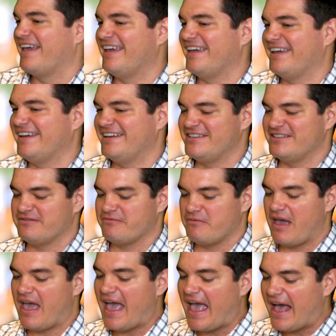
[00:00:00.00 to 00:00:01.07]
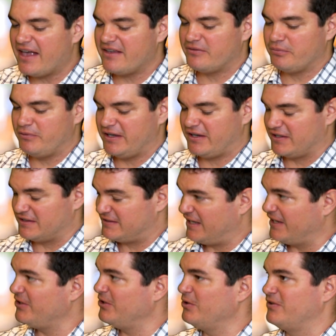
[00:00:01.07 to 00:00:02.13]
and as we
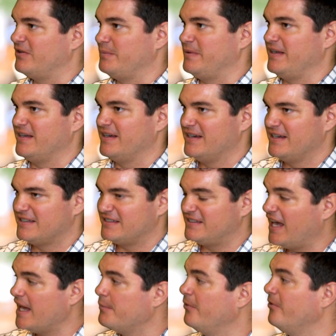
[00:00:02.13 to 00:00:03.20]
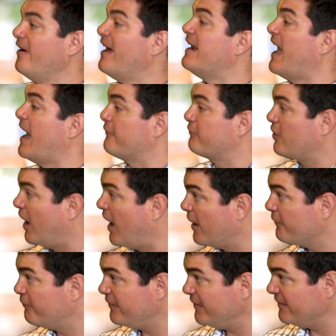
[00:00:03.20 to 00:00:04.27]
continue to be stable and have
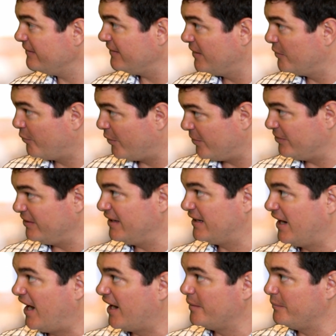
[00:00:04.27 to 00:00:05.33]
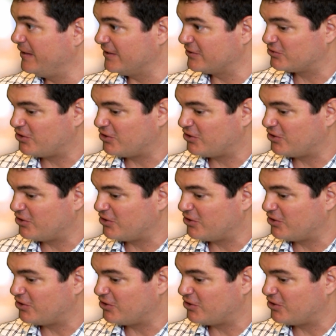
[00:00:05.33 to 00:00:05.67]
confidence in where the economy is